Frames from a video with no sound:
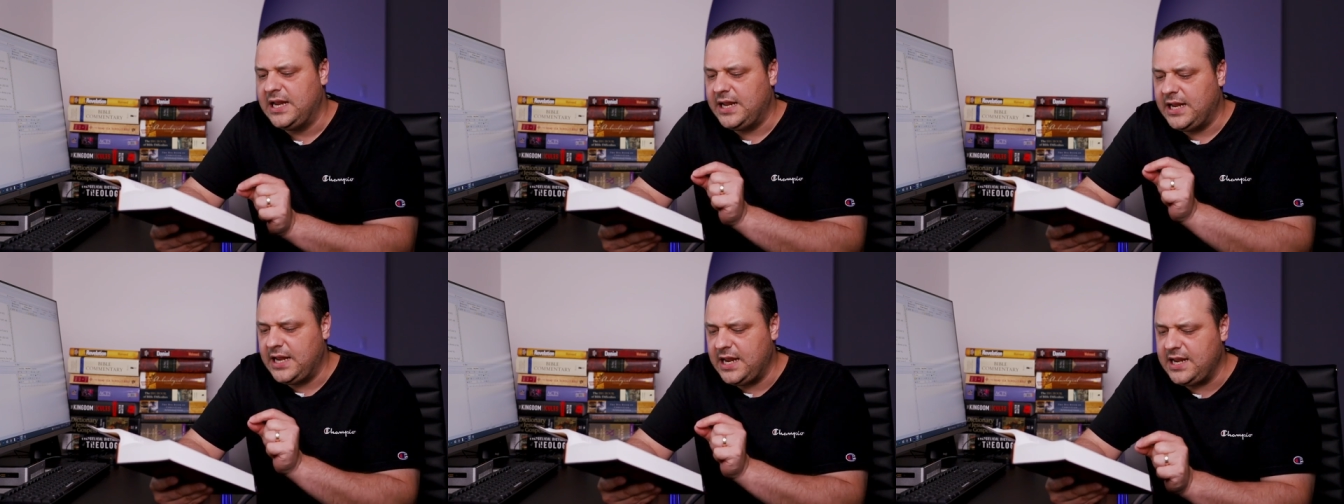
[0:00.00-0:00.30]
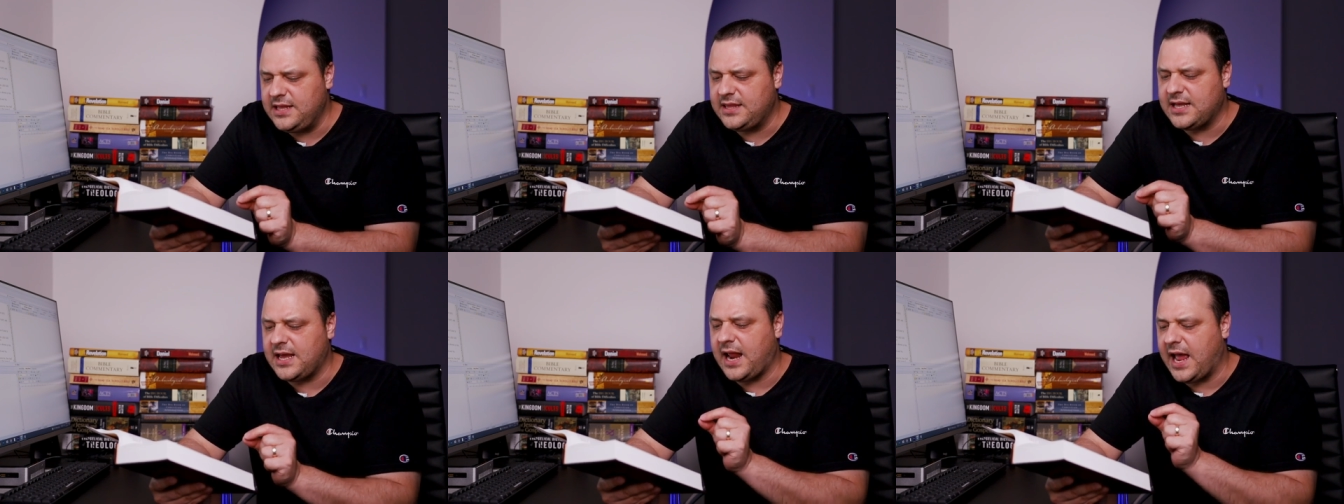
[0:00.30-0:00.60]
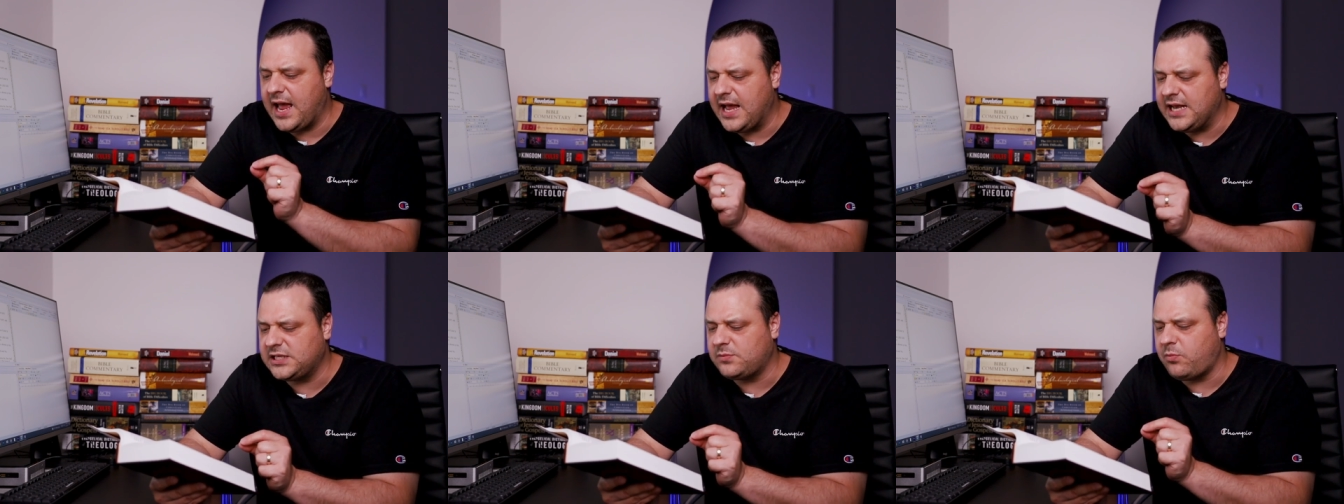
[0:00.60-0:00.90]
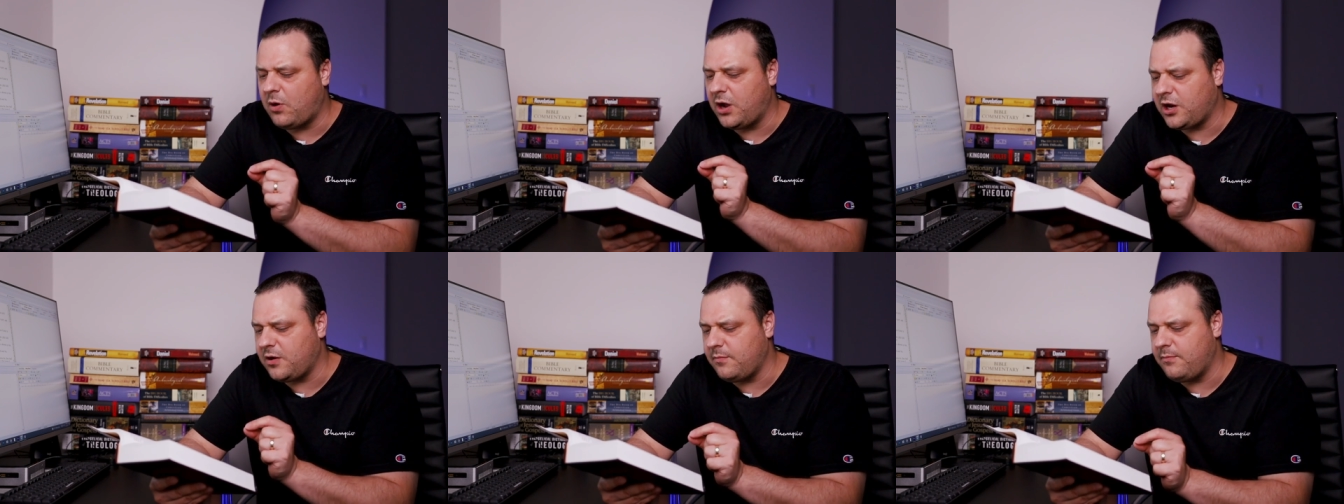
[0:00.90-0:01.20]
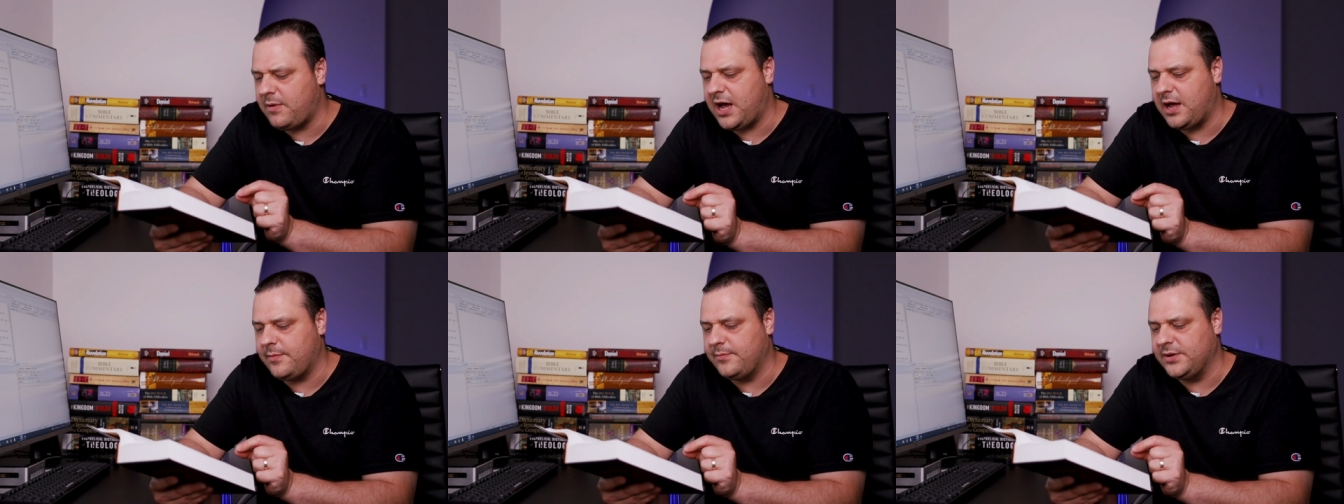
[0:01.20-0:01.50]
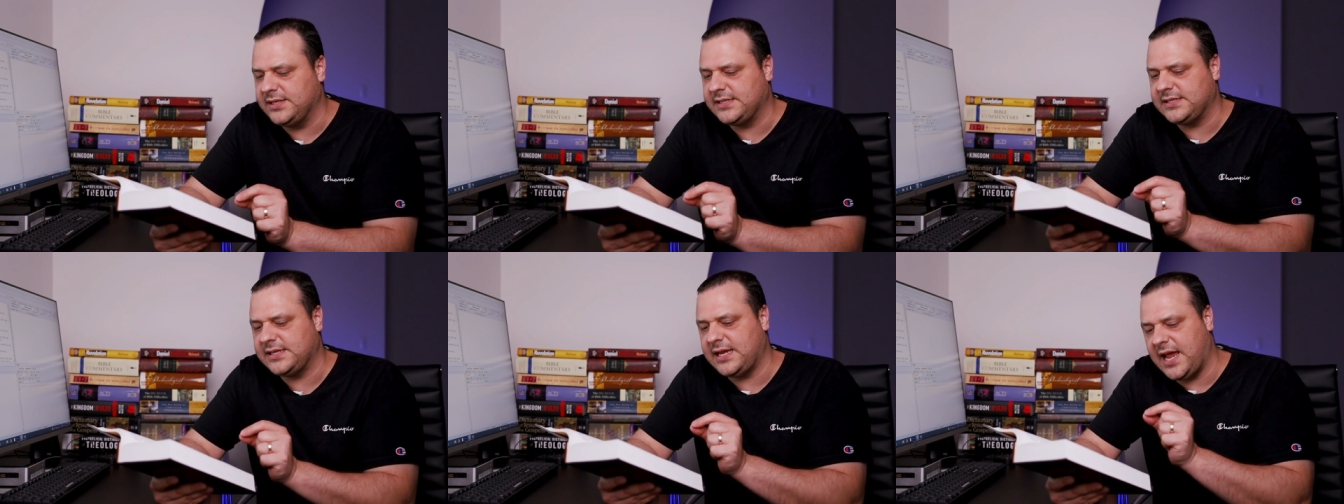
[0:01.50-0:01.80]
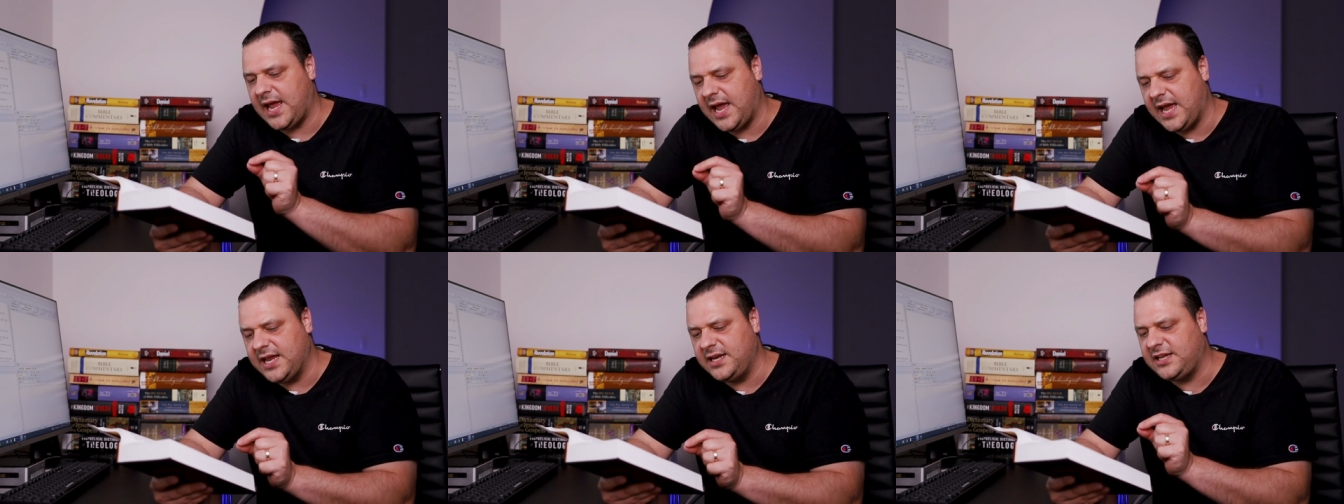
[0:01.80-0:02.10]
He that has my commandments
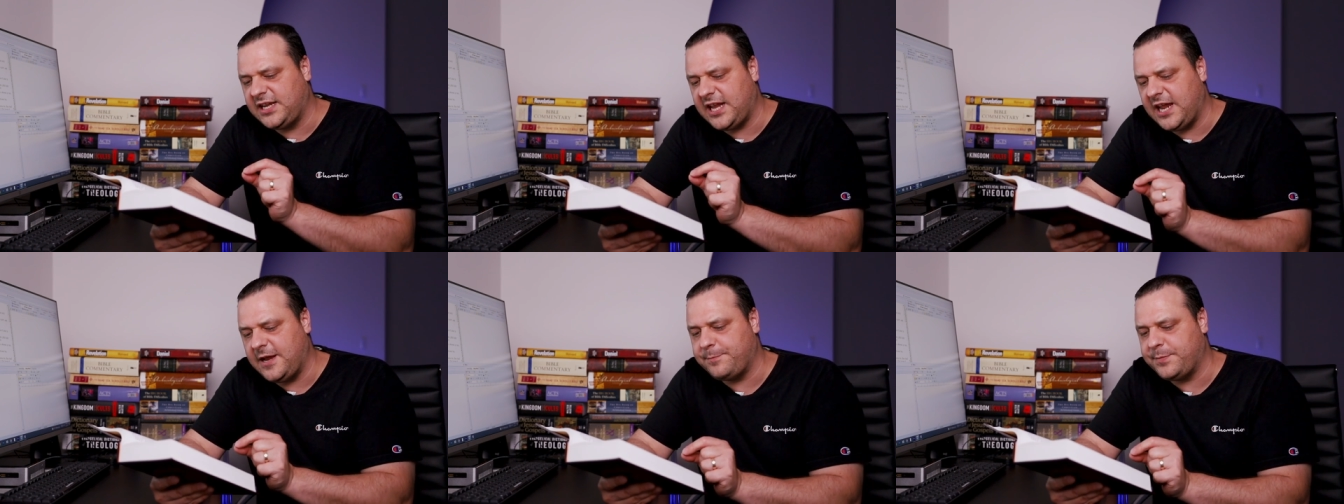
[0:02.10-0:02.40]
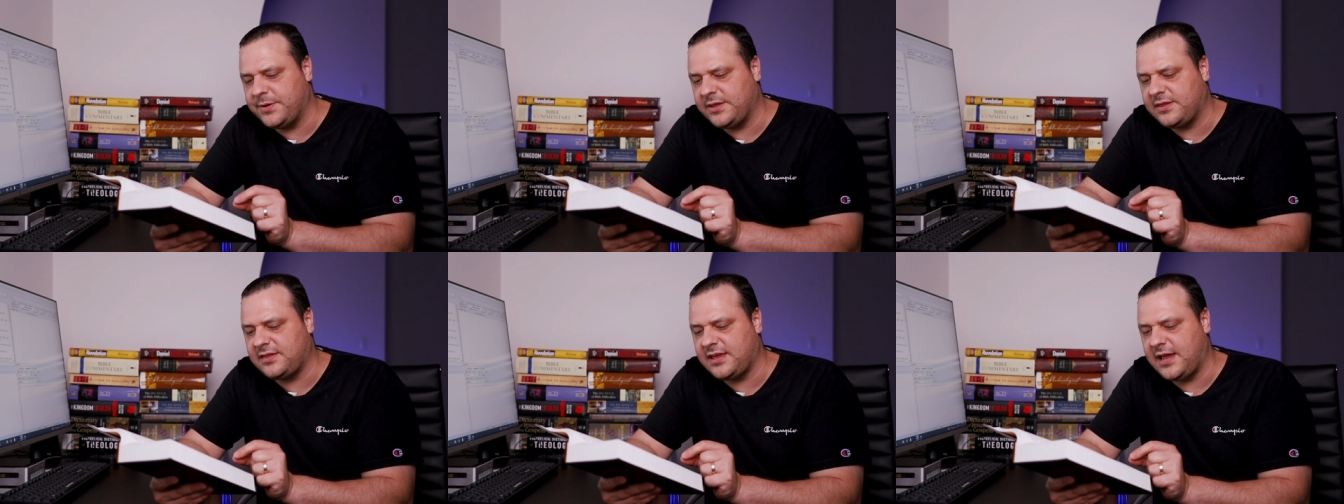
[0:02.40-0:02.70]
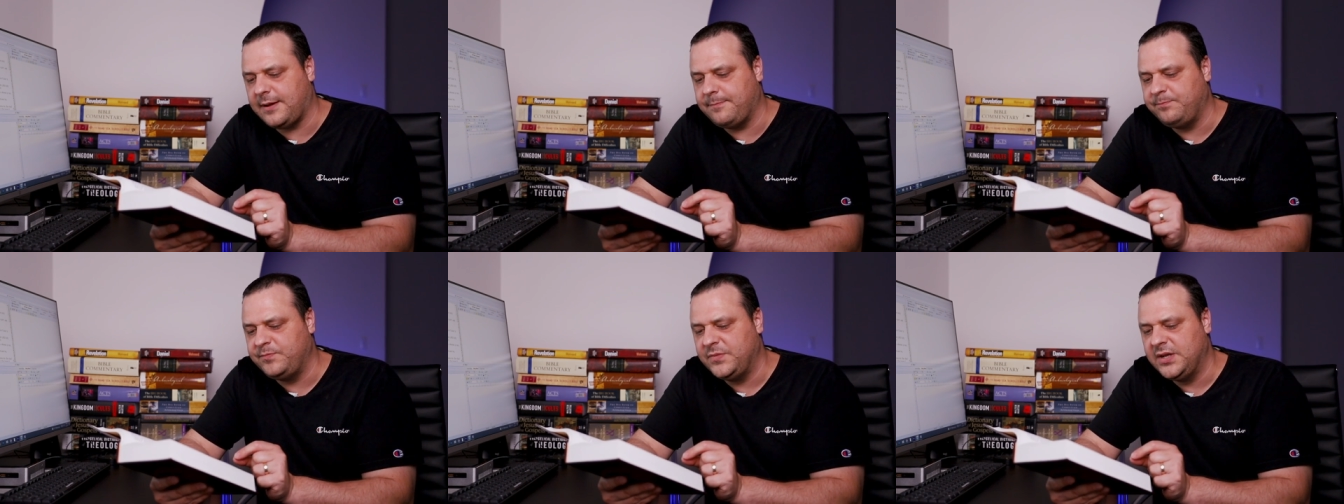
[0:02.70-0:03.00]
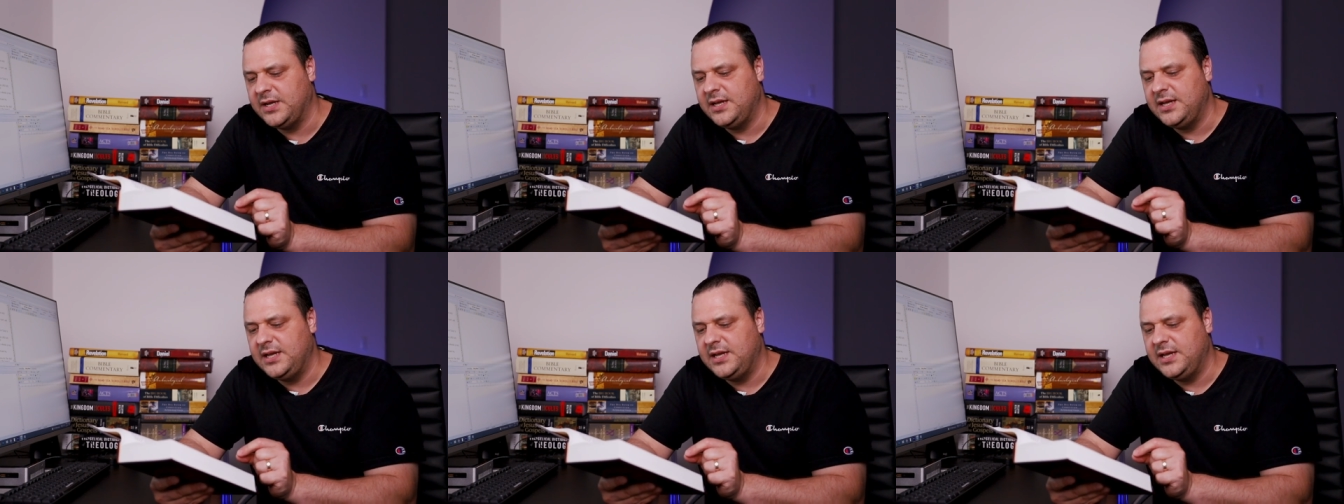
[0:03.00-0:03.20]
and keepeth them,